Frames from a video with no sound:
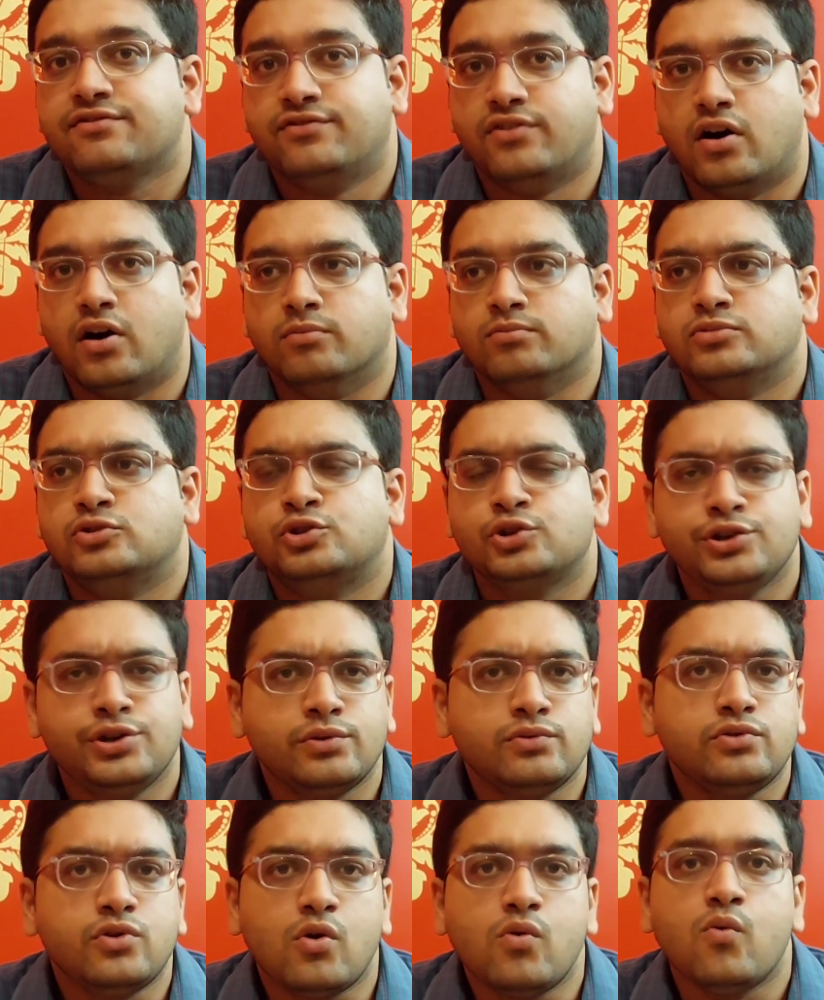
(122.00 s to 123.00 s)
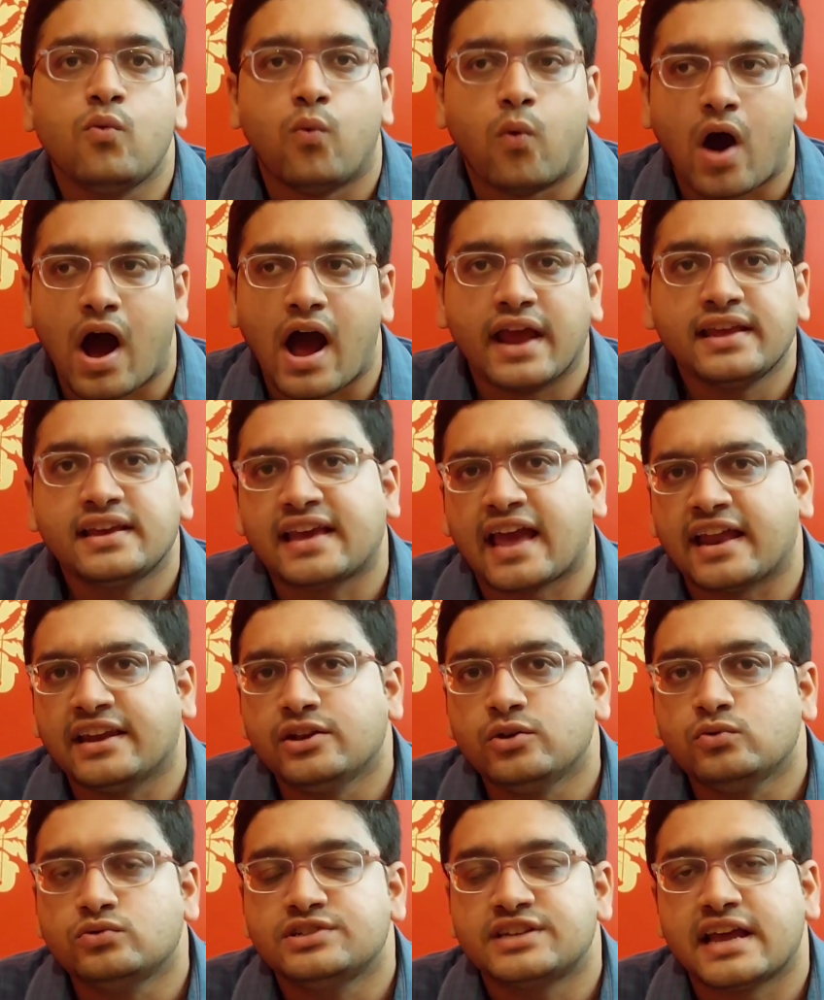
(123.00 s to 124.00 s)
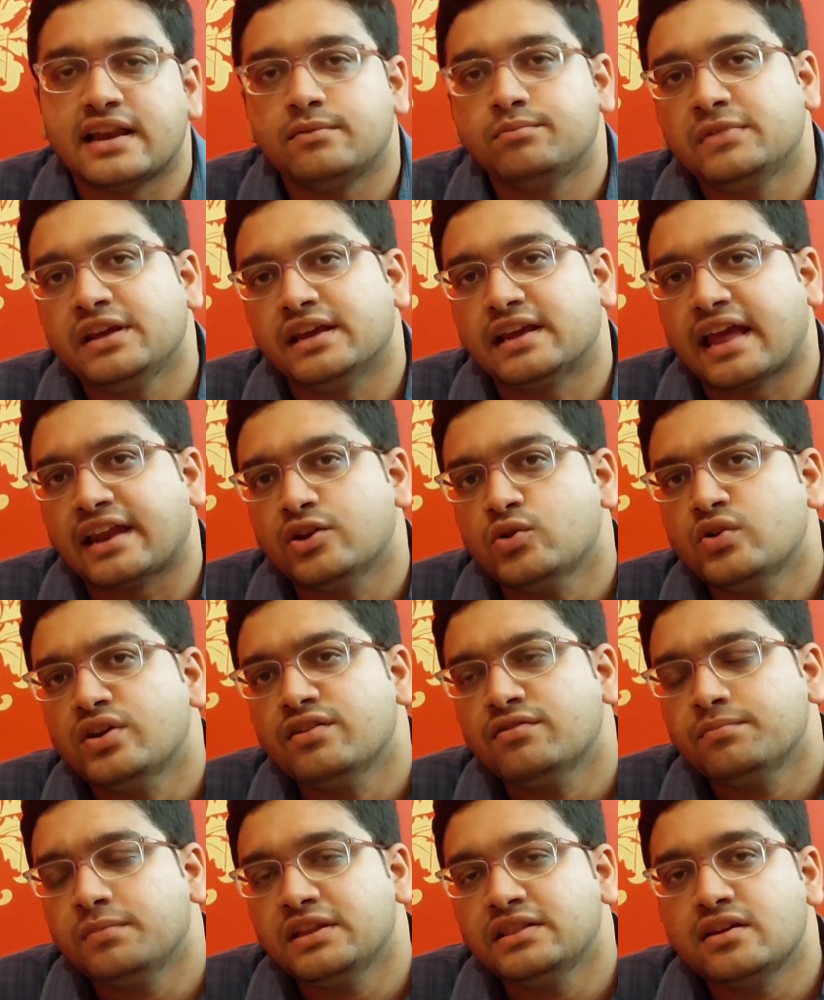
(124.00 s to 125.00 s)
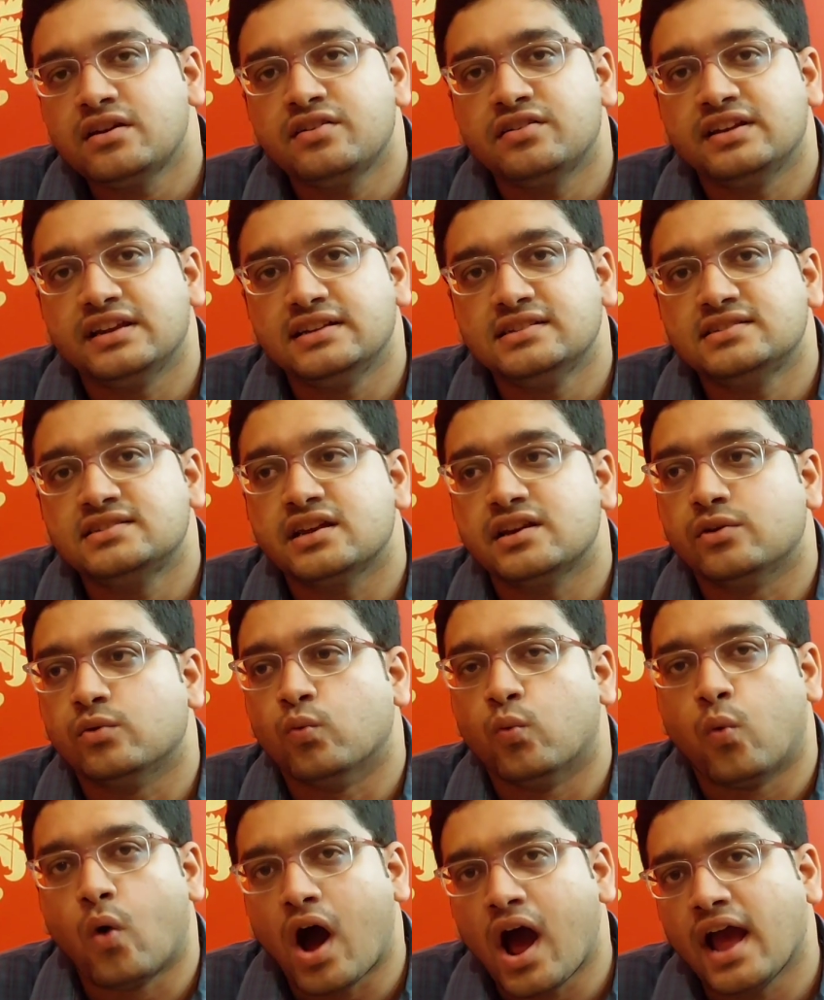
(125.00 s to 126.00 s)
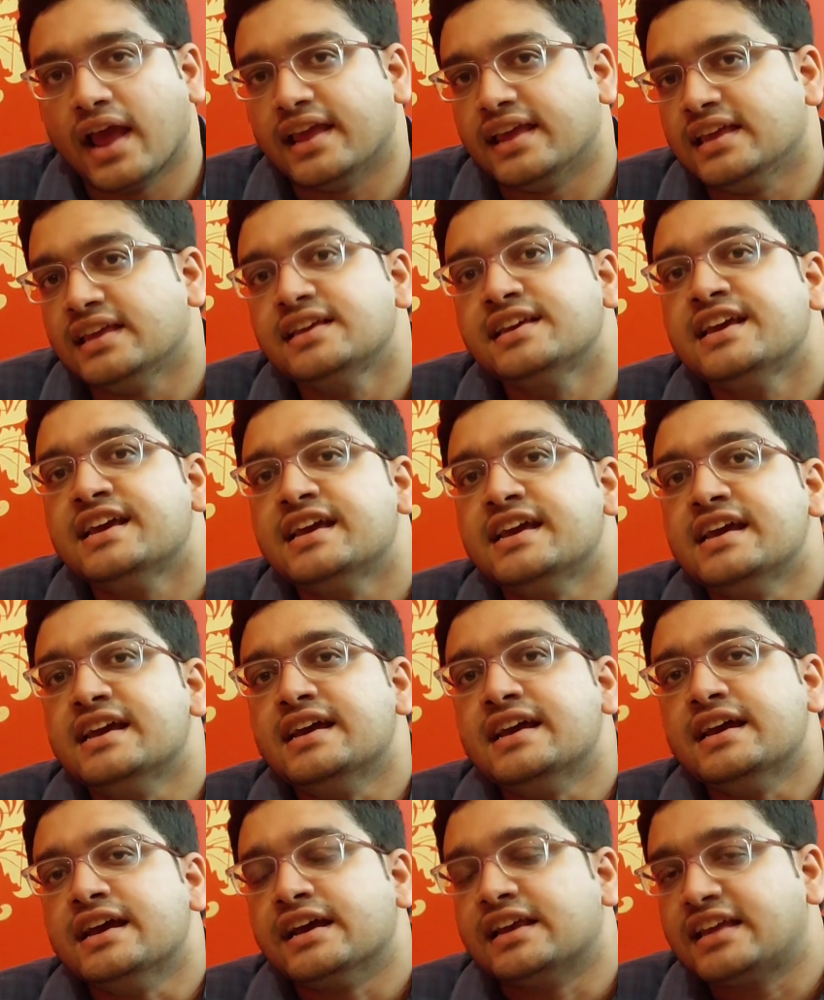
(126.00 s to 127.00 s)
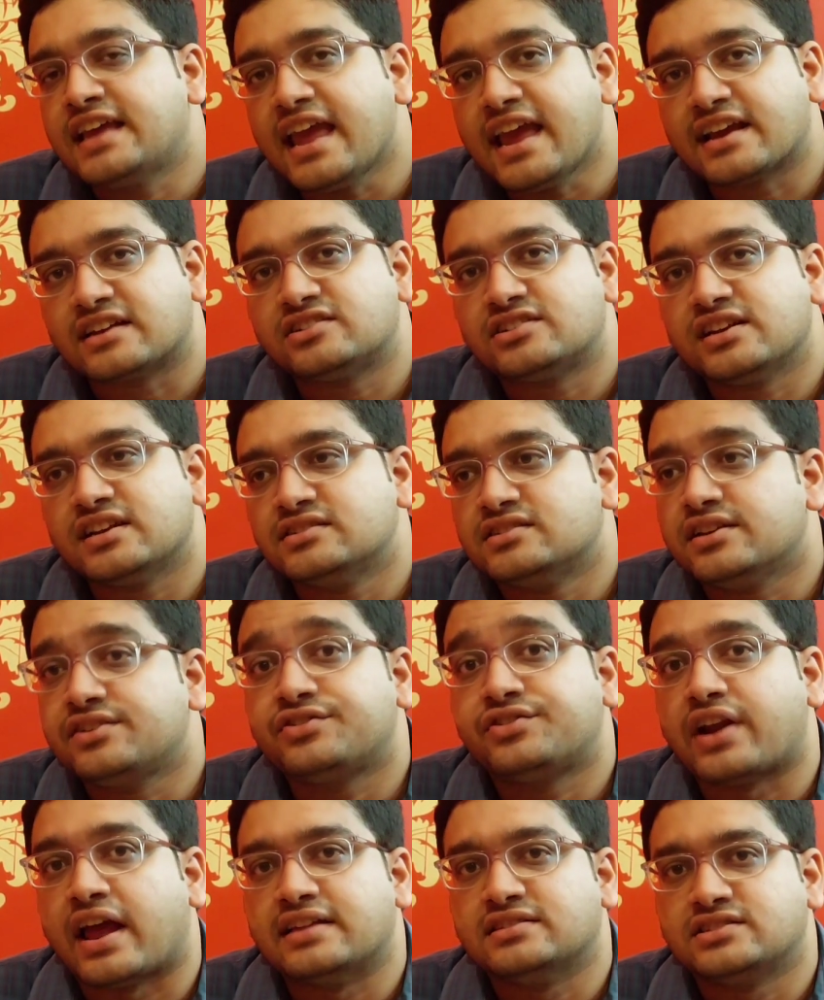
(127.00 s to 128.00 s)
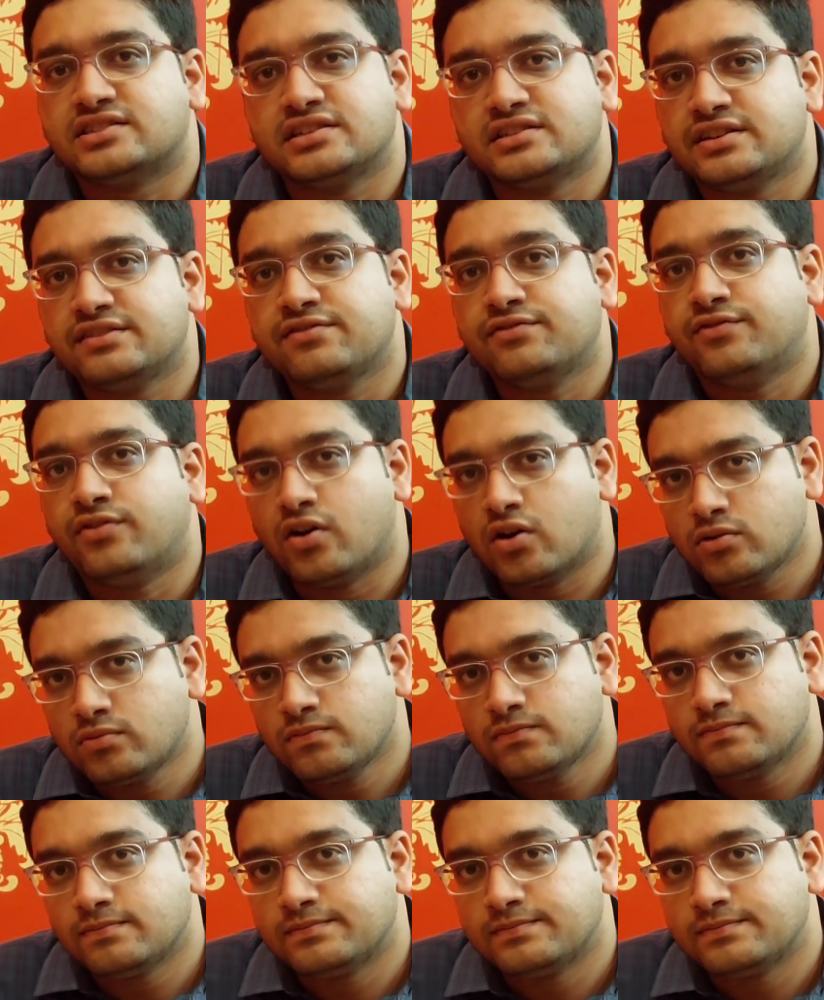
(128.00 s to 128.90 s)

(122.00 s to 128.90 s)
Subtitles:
verb. Do you know why? Can you tell me, can you give me the reason why kicked is a transitive verb?